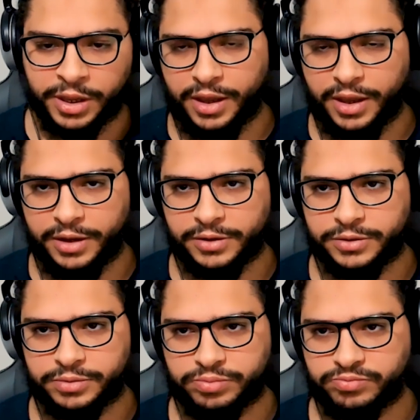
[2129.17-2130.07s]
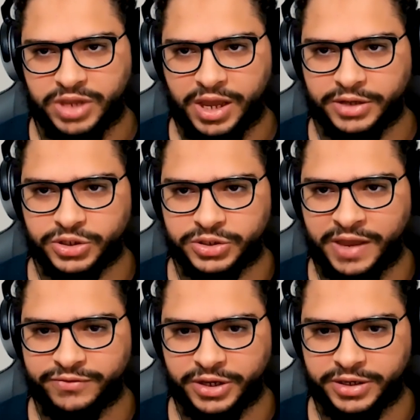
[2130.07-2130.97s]
And yeah, I just
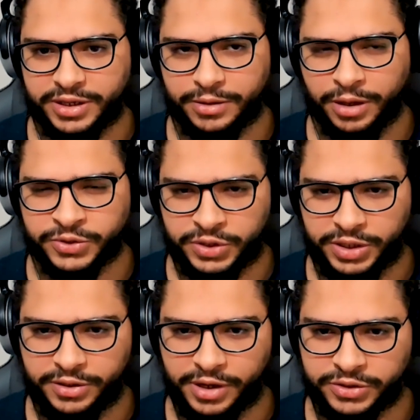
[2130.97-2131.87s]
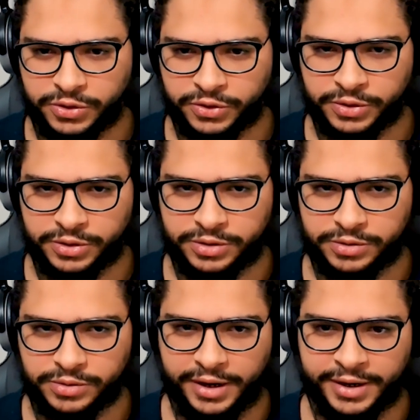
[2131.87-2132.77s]
have the idea last year. I started
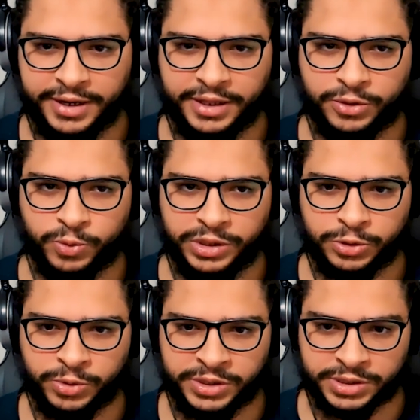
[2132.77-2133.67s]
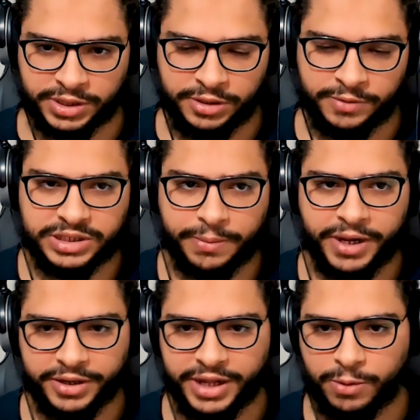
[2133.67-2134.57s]
early 2023. The main
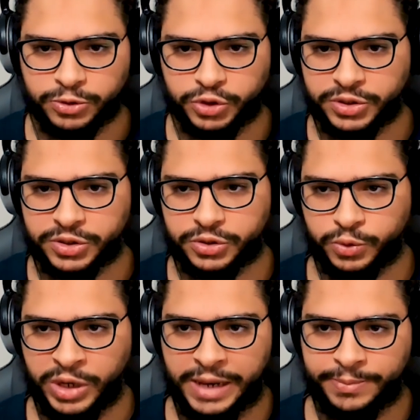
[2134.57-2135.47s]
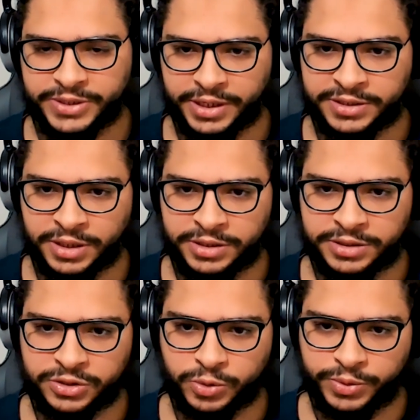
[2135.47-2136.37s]
idea was just to help the data
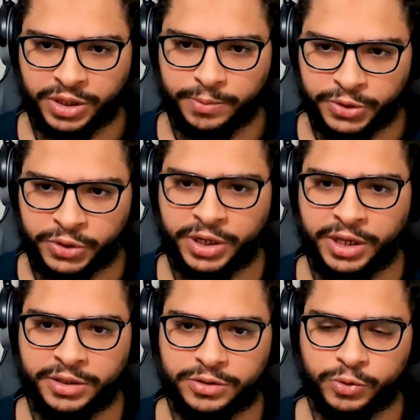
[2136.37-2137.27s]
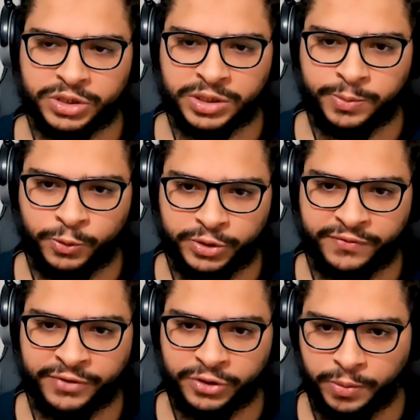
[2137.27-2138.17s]
scientists to become better and to explore
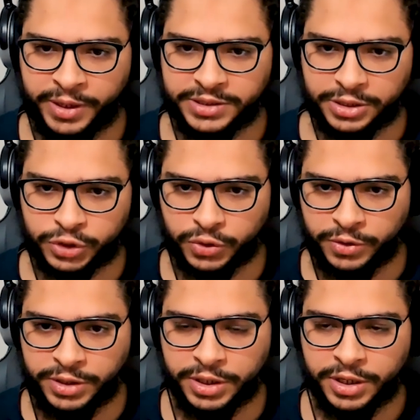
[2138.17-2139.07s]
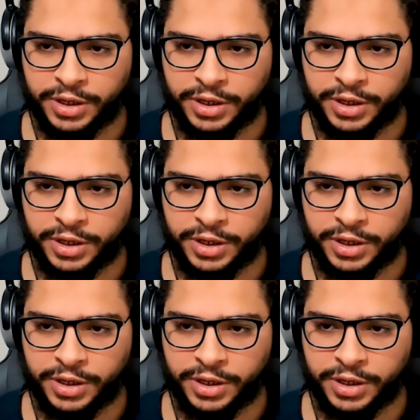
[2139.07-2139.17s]
different domains and so on.